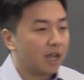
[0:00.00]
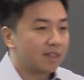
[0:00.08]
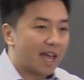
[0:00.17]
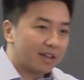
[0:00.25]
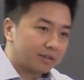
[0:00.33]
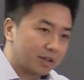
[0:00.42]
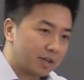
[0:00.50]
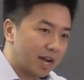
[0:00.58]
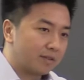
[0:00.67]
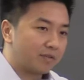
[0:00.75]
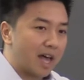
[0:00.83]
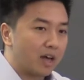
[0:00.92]
And that
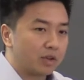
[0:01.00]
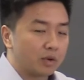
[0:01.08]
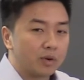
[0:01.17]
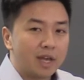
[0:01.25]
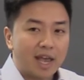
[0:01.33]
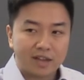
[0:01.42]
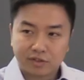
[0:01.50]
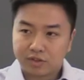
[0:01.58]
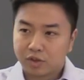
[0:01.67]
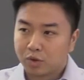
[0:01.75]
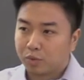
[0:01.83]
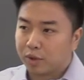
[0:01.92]
kind of value has to
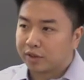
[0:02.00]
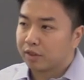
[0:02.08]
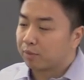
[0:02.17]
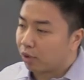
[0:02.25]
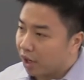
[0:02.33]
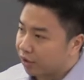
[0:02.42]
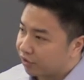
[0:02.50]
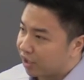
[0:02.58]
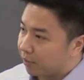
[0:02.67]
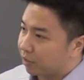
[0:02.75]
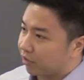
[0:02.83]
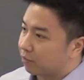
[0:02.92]
do with the broader
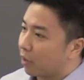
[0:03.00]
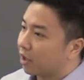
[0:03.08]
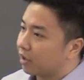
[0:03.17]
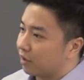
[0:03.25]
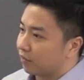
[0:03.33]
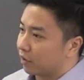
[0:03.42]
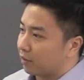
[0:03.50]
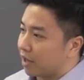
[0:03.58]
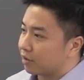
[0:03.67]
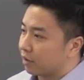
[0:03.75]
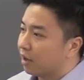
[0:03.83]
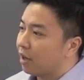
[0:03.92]
sampling of market
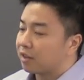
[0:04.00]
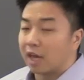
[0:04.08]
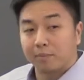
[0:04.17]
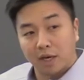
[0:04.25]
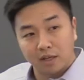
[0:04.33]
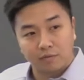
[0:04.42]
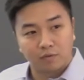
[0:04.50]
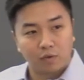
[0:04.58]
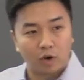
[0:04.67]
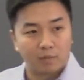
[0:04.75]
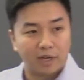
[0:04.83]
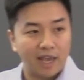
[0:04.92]
information that might
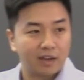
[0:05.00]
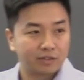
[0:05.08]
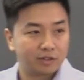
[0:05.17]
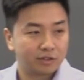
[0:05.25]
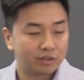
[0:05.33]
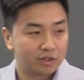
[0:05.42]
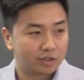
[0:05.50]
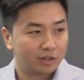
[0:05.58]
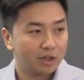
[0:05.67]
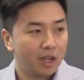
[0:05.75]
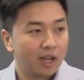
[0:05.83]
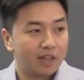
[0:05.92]
inform an exit
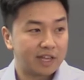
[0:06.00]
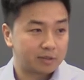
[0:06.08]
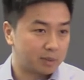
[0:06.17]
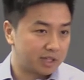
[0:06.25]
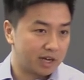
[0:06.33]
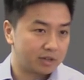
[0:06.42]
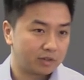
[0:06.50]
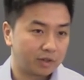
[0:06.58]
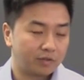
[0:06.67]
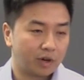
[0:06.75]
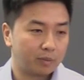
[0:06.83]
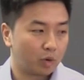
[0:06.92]
decision uh, that's potentially
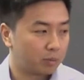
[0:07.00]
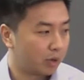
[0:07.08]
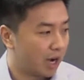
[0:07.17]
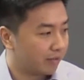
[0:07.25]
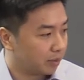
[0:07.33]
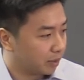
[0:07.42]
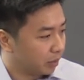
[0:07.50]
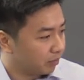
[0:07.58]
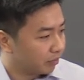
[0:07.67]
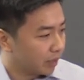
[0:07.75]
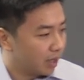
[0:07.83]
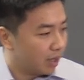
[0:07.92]
far more profitable.
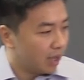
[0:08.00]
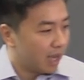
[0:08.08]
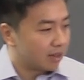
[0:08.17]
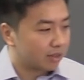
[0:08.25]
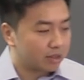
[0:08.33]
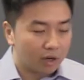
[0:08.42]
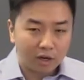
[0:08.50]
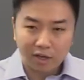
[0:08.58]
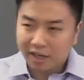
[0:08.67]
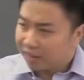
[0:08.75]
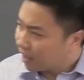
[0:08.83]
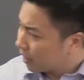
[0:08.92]
And the third,
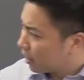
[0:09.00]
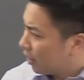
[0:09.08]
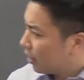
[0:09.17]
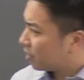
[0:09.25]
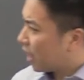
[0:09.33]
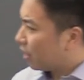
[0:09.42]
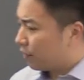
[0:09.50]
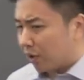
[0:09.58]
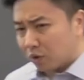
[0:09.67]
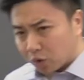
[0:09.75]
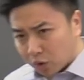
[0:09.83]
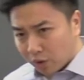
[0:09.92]
I think, is that if
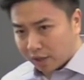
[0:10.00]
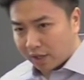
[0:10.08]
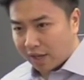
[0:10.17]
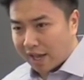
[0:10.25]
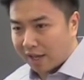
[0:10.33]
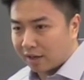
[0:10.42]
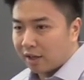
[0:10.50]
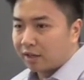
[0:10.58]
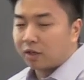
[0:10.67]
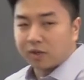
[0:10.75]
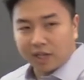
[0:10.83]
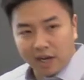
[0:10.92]
you look at
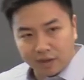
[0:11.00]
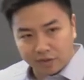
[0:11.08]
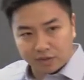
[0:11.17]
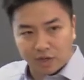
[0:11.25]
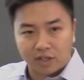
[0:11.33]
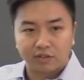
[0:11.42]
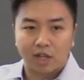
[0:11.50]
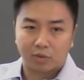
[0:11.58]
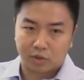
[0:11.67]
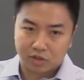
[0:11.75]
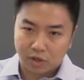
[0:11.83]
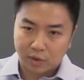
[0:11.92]
you know, the kind of studies
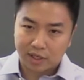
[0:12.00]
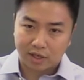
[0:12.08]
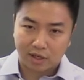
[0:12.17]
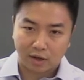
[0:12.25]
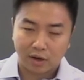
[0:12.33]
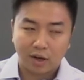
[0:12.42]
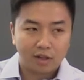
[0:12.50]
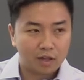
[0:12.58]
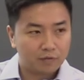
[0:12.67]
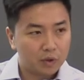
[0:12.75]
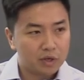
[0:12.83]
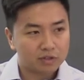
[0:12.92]
that we're doing here,
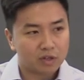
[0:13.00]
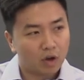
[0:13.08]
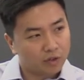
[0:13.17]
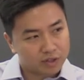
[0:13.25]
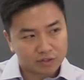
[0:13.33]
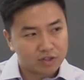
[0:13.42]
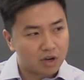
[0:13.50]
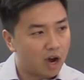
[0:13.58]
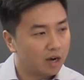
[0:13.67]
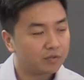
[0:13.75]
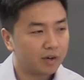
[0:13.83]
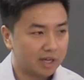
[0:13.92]
they focus on all this
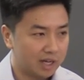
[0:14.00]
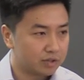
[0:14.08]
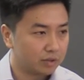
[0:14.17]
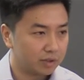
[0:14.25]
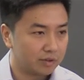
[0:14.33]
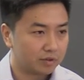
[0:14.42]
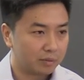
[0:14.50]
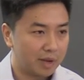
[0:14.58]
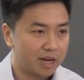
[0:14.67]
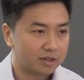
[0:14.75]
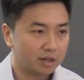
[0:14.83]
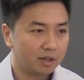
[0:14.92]
non-financial
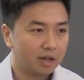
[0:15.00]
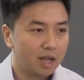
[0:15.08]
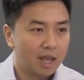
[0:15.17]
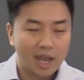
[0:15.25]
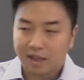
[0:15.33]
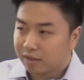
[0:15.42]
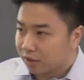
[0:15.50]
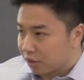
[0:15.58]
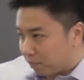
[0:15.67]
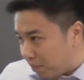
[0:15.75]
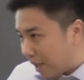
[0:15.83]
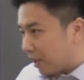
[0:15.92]
information. And there's a
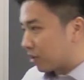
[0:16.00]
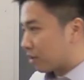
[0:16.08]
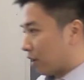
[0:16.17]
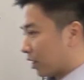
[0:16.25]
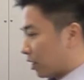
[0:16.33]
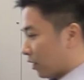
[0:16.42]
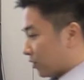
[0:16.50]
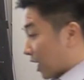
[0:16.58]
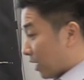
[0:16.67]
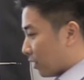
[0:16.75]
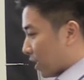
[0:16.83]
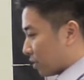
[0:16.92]
big chunk of
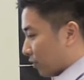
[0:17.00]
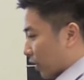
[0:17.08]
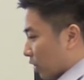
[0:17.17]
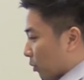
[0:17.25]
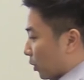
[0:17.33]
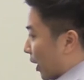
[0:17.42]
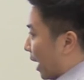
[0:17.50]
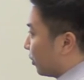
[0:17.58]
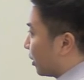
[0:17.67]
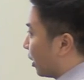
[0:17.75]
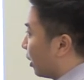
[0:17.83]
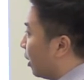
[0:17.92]
data that's available
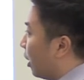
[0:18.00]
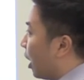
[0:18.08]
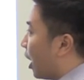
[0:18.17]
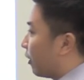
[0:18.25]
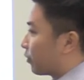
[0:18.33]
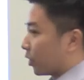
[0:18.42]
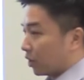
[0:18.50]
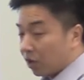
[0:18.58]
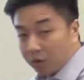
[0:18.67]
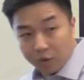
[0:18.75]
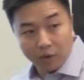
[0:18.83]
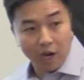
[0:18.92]
out there uh, for
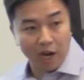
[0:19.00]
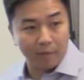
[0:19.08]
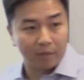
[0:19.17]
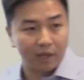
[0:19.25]
you um,